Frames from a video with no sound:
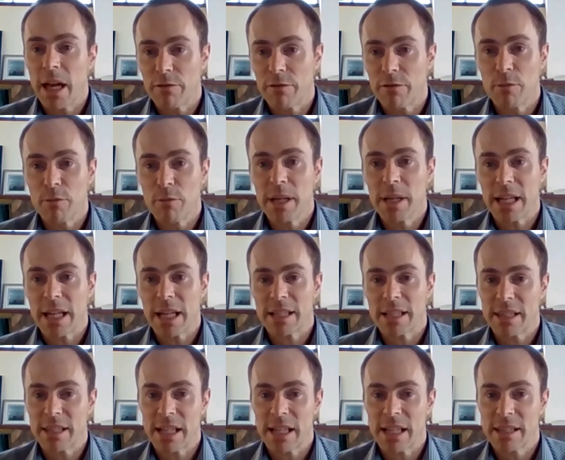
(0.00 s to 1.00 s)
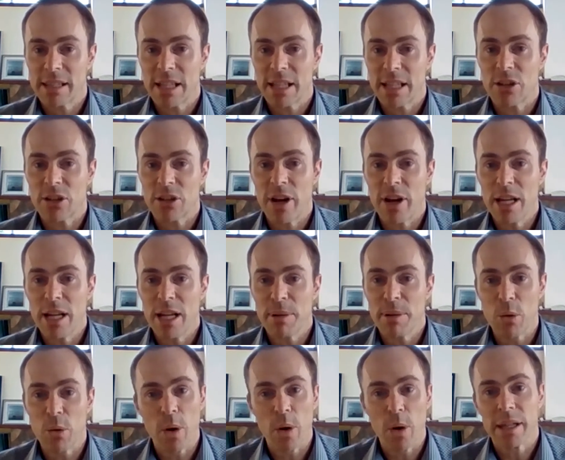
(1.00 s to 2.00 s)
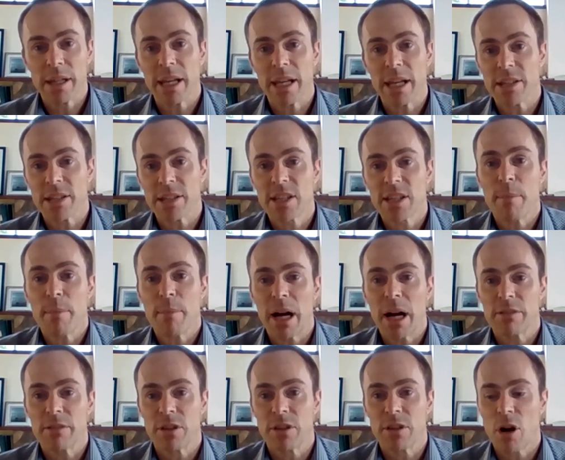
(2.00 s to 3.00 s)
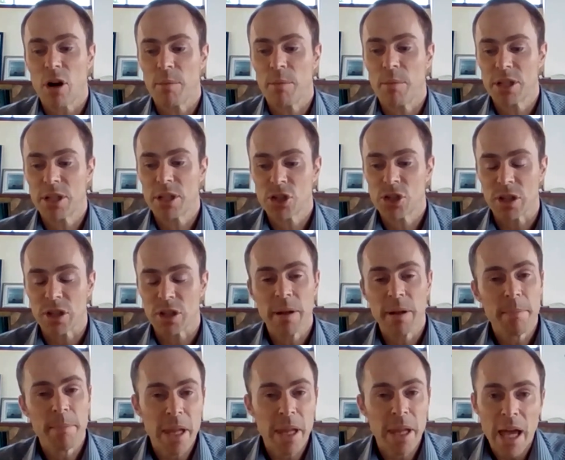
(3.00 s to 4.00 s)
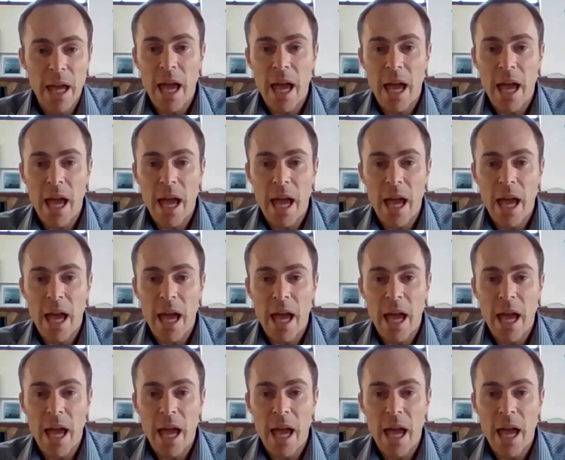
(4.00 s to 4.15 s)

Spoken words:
And for me, that's a really big win that has come out of the competition.